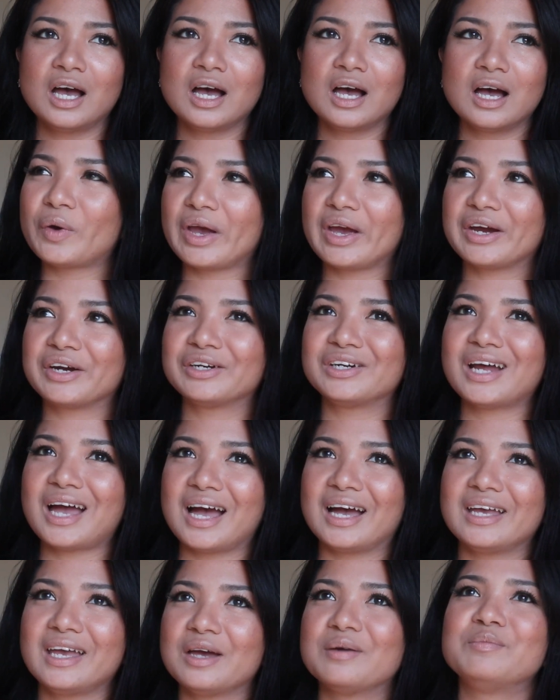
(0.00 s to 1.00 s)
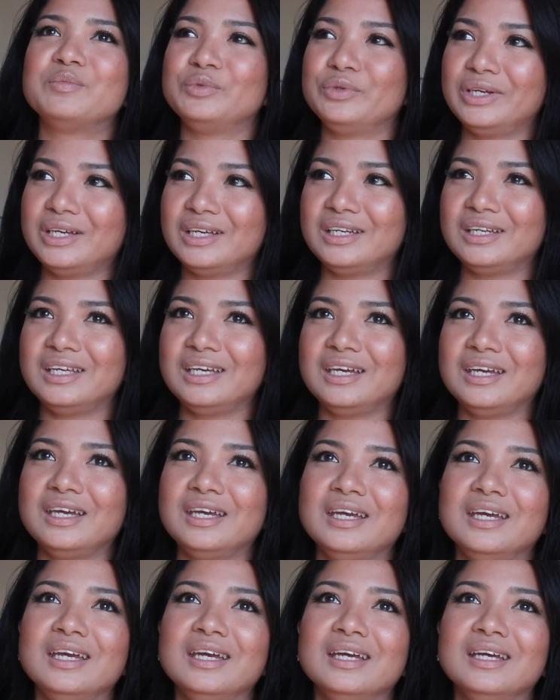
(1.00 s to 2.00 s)
where I am
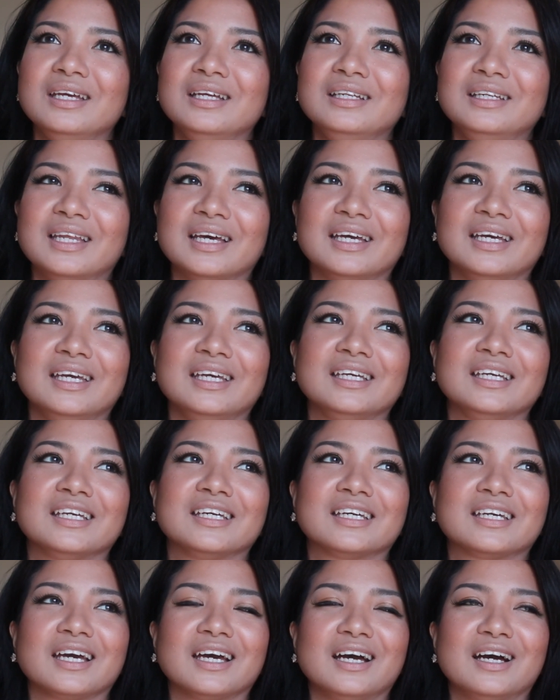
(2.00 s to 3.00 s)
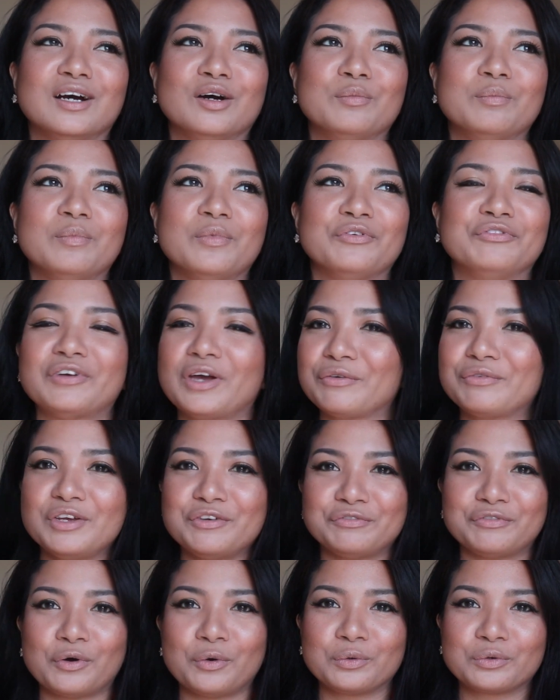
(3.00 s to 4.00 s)
really like very
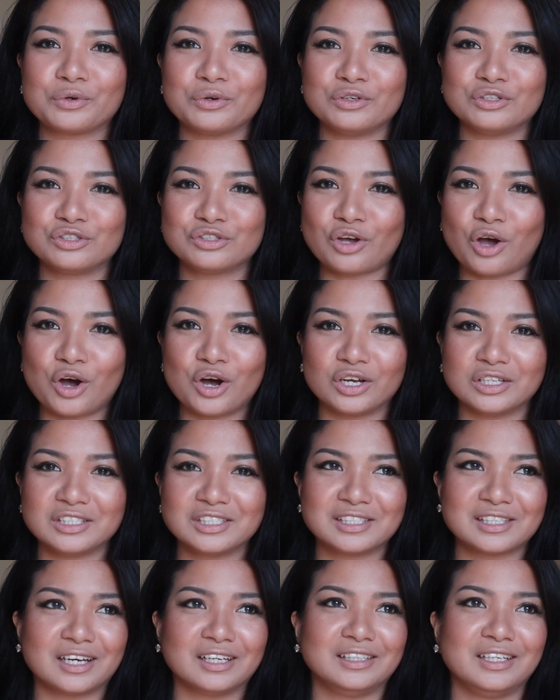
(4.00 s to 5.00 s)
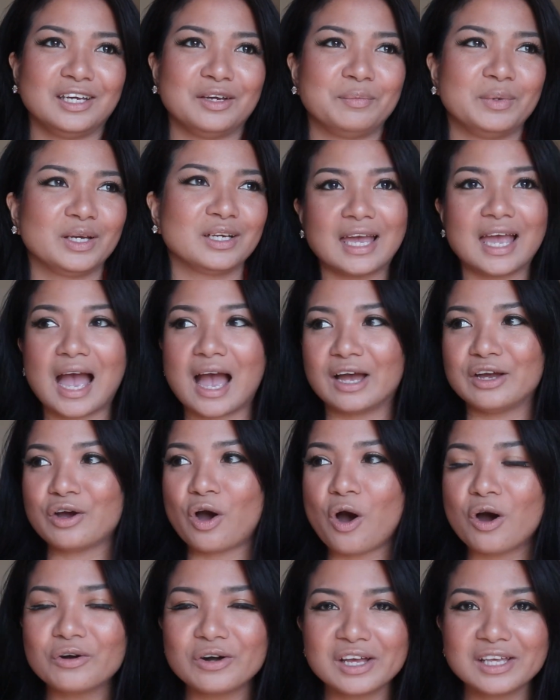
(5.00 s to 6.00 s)
focused on studying. I
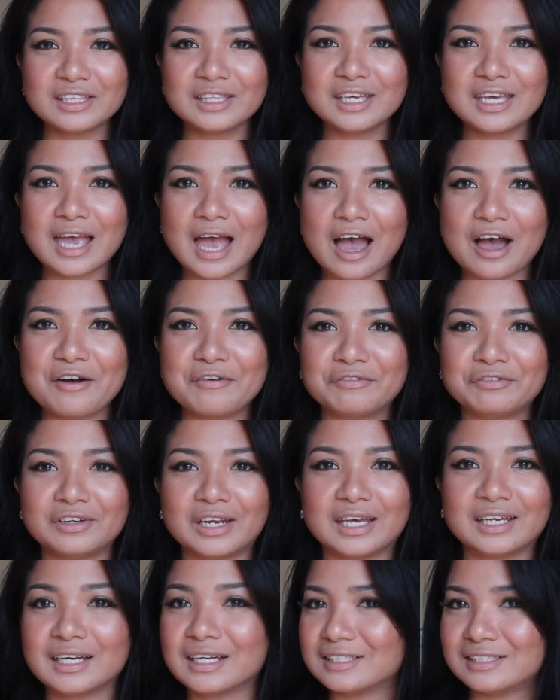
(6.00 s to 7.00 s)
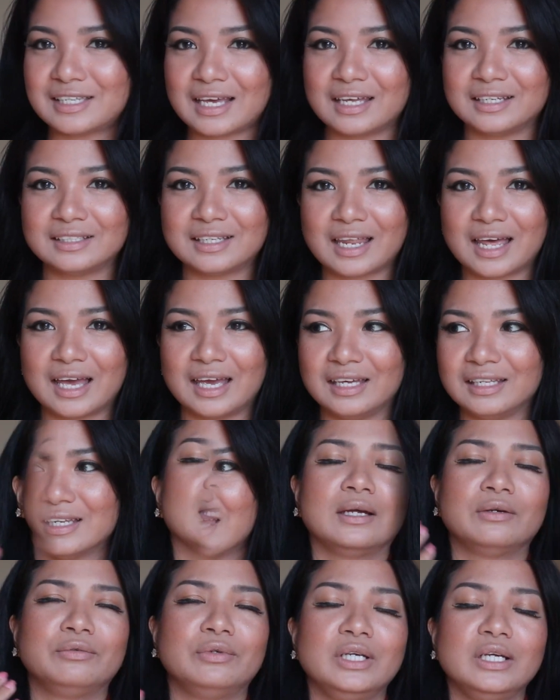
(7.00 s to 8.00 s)
already have like a deadline.
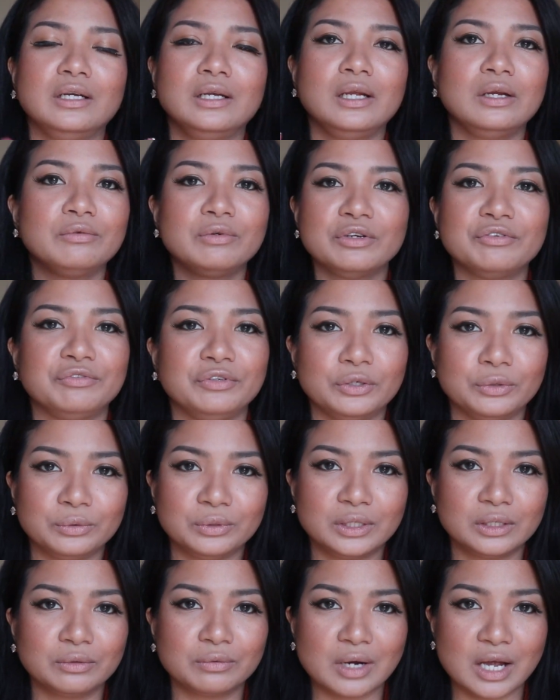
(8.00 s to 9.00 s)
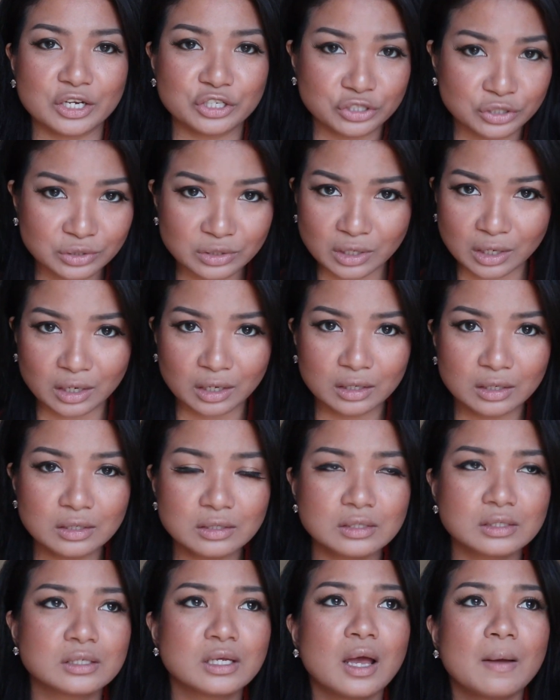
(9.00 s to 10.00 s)
I really review the rationales.